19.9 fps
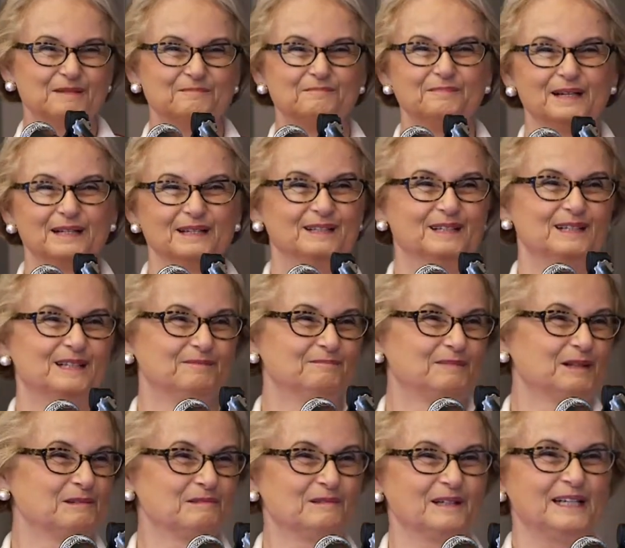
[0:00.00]

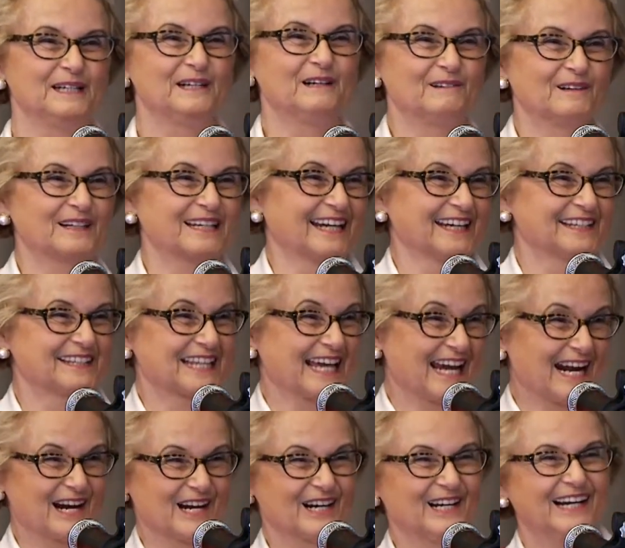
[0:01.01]
but we don't get
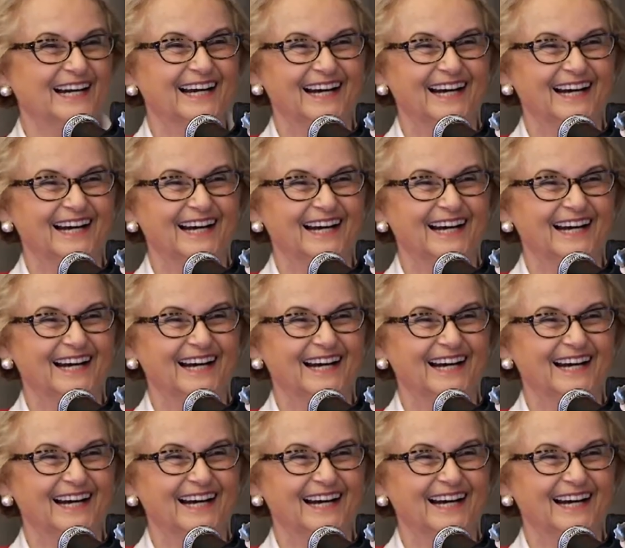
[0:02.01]
there.